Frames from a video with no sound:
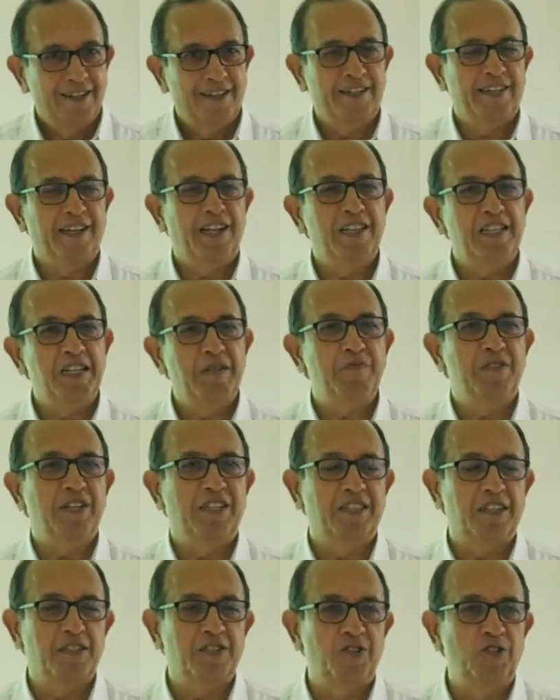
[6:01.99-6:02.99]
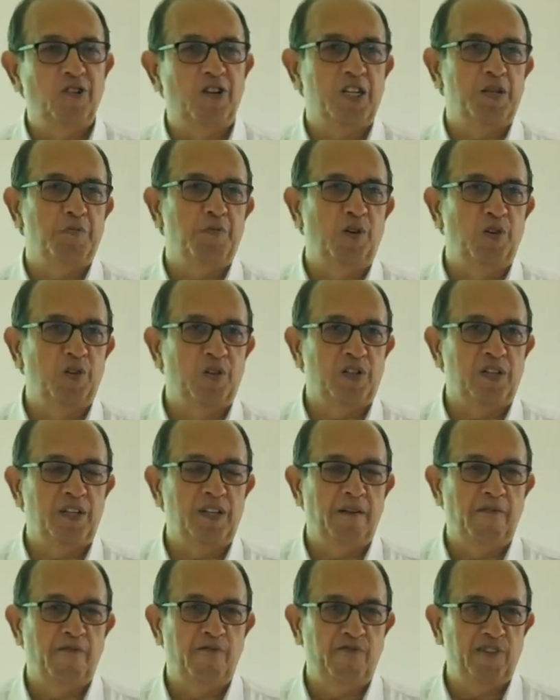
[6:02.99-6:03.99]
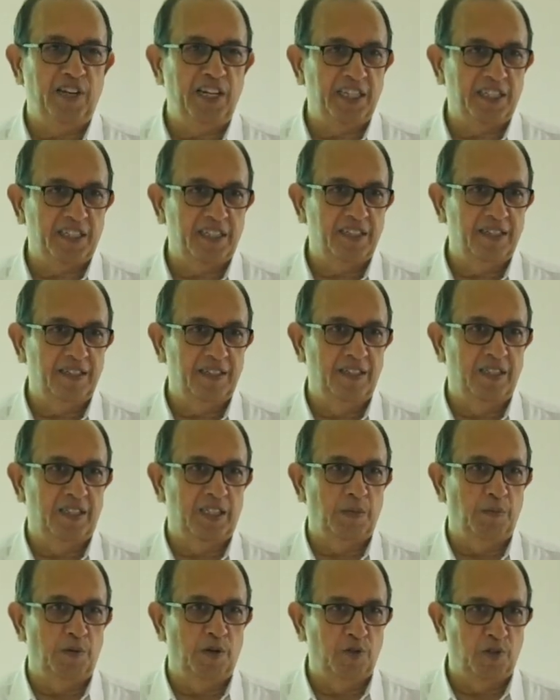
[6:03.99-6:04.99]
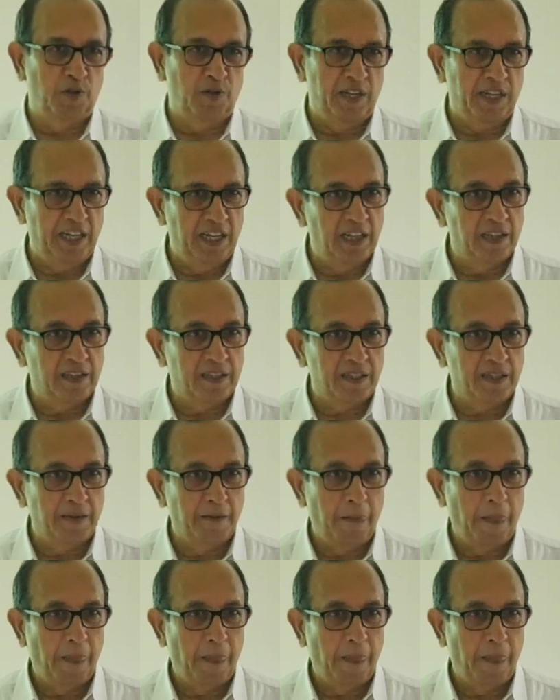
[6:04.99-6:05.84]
Tell them that it's not about weight, it's about your health.